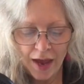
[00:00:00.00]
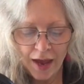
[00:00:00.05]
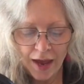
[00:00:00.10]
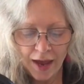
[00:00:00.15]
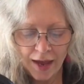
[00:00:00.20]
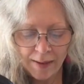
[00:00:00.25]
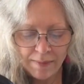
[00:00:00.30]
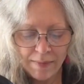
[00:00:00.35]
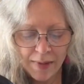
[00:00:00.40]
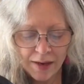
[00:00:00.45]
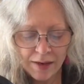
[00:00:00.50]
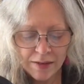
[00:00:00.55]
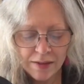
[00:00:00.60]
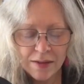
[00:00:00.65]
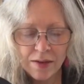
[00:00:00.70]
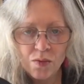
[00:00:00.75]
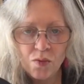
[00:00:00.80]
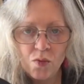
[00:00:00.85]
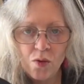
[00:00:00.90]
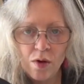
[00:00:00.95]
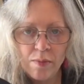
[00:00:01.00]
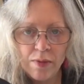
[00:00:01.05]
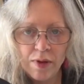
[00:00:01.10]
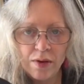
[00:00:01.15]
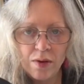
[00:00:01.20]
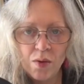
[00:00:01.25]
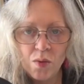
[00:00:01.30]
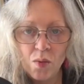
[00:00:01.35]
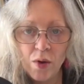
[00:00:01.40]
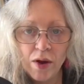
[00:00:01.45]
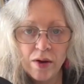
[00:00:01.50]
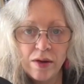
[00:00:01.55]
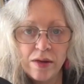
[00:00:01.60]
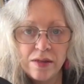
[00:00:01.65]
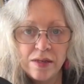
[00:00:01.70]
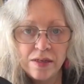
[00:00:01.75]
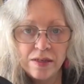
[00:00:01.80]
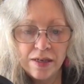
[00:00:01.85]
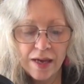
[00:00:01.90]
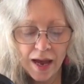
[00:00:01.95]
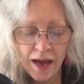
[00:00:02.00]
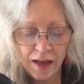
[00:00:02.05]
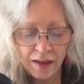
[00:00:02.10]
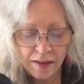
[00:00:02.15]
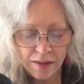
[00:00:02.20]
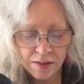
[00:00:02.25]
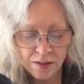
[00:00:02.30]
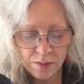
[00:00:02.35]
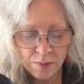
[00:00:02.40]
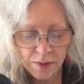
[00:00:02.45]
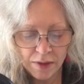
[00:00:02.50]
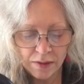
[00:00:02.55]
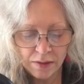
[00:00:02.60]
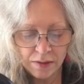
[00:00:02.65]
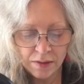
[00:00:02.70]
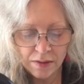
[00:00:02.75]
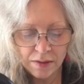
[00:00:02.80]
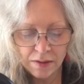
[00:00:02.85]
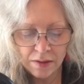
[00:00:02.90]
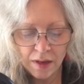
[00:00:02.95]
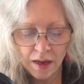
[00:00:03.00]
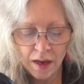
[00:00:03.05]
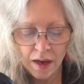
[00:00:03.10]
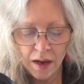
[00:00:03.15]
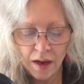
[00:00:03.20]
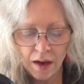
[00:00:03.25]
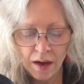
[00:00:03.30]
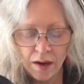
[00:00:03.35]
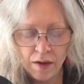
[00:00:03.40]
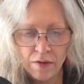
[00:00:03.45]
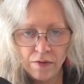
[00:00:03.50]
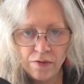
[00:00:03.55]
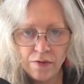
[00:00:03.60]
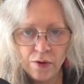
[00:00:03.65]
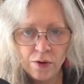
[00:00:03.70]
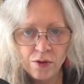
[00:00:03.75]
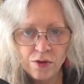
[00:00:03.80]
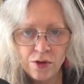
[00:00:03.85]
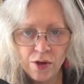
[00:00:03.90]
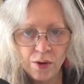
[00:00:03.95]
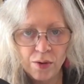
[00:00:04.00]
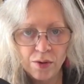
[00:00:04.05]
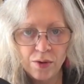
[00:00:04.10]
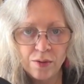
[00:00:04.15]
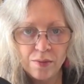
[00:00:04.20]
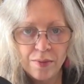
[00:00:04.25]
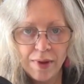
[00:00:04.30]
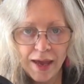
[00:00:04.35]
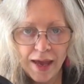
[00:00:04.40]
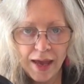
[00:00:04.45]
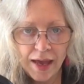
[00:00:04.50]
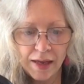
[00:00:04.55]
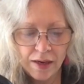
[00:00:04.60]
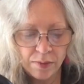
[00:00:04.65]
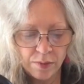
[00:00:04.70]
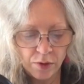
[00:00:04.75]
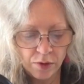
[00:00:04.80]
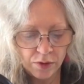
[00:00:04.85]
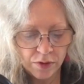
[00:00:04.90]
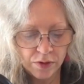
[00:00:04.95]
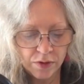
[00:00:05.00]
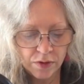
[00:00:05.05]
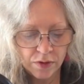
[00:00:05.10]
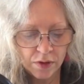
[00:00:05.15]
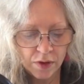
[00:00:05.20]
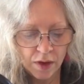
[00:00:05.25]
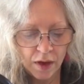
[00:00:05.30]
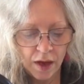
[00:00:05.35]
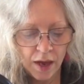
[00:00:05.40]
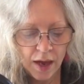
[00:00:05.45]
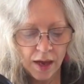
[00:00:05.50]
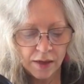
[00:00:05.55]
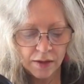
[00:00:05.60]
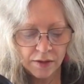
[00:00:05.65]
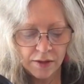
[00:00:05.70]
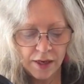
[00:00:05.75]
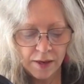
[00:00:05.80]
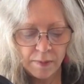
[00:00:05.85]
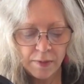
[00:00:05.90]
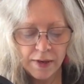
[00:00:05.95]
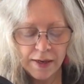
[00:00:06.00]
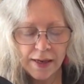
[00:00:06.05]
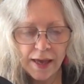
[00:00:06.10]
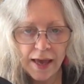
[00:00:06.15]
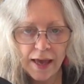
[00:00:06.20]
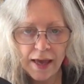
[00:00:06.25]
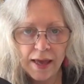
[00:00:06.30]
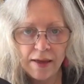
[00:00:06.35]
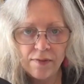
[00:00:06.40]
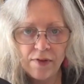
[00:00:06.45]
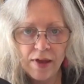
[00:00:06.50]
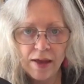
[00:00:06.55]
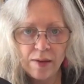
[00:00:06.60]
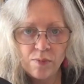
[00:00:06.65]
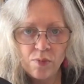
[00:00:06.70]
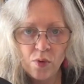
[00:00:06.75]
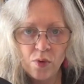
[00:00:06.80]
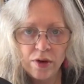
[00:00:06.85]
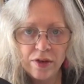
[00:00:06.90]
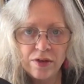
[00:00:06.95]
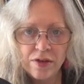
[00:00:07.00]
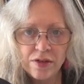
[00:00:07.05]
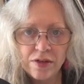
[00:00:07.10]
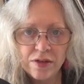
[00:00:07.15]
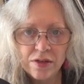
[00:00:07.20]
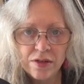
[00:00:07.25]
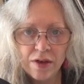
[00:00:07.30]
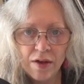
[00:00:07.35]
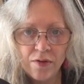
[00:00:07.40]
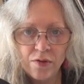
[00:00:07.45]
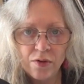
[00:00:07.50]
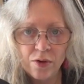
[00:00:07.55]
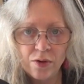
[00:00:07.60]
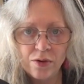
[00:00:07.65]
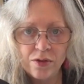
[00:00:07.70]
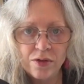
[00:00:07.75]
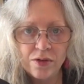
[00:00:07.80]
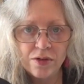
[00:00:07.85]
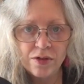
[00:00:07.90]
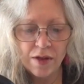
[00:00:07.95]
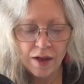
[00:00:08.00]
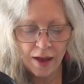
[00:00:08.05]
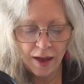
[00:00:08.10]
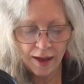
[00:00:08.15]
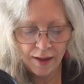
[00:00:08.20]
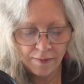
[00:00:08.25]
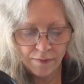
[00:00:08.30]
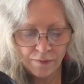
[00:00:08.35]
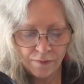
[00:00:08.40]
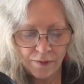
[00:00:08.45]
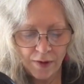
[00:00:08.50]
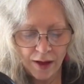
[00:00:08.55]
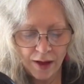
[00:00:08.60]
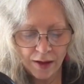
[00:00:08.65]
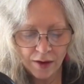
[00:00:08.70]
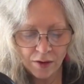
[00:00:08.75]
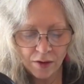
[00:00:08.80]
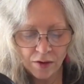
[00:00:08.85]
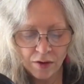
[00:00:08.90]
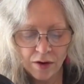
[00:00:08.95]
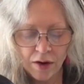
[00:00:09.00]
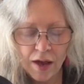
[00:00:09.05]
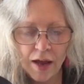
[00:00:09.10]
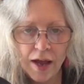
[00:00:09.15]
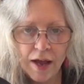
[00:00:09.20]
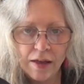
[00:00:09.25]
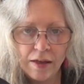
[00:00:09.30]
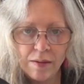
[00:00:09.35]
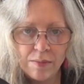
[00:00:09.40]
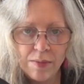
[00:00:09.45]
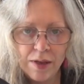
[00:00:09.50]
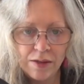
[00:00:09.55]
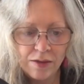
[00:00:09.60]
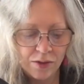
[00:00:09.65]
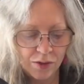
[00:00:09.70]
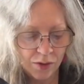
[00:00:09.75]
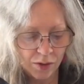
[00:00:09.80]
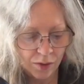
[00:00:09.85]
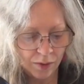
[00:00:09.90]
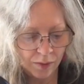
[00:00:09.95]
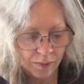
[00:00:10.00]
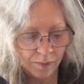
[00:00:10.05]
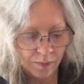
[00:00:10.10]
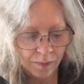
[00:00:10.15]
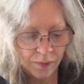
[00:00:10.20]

a medicine woman wearing the talismans of her totem animals. Deep in a cave, a boy discovers a fire elemental.